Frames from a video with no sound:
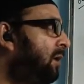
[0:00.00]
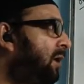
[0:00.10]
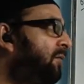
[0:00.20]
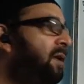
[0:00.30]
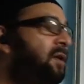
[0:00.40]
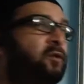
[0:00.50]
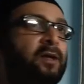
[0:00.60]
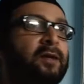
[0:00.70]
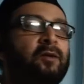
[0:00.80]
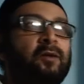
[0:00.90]
and we are
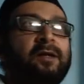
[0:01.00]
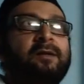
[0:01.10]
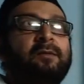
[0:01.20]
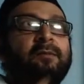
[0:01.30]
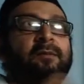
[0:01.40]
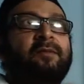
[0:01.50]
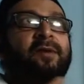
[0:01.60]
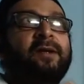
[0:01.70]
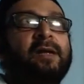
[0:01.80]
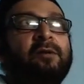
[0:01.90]
using, you can
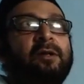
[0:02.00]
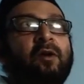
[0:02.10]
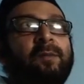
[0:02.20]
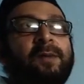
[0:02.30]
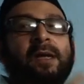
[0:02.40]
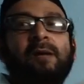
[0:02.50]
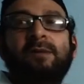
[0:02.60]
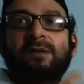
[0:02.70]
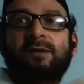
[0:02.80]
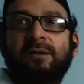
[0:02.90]
roughly calculate how many
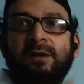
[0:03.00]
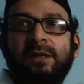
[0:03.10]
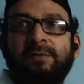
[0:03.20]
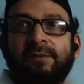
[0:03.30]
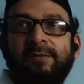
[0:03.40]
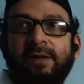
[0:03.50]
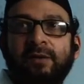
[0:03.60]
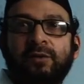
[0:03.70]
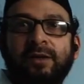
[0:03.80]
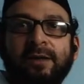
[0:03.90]
hours each one we
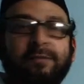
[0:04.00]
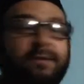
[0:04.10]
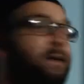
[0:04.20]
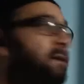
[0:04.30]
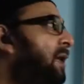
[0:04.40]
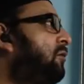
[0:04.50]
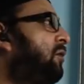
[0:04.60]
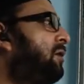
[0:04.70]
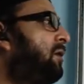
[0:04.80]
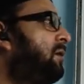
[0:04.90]
are using, and you can
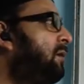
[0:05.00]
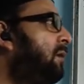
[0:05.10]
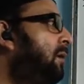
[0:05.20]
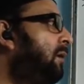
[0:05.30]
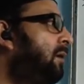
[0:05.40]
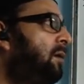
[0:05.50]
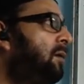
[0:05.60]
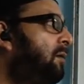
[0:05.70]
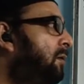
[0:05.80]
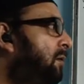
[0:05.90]
calculate the
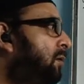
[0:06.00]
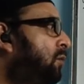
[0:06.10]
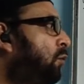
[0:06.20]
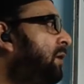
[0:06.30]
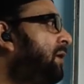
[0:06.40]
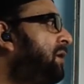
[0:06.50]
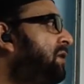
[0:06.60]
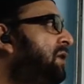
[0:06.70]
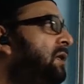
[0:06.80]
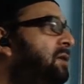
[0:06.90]
total
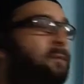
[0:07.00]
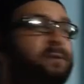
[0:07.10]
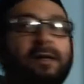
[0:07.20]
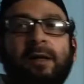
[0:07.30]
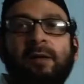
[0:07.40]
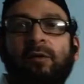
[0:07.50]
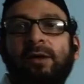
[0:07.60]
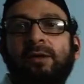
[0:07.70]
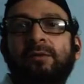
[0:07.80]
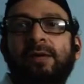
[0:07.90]
energy consumption, and
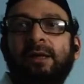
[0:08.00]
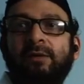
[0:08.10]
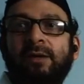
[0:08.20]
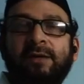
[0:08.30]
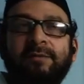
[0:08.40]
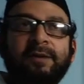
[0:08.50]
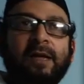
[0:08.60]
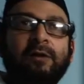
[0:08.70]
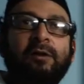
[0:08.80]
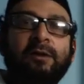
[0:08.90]
according to that you can even
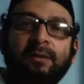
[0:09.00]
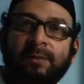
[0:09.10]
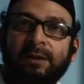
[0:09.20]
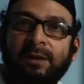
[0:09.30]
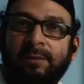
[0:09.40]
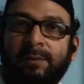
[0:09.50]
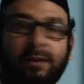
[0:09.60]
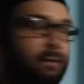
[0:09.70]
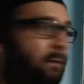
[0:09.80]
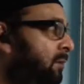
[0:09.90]
calculate the monthly
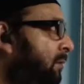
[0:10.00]
bill.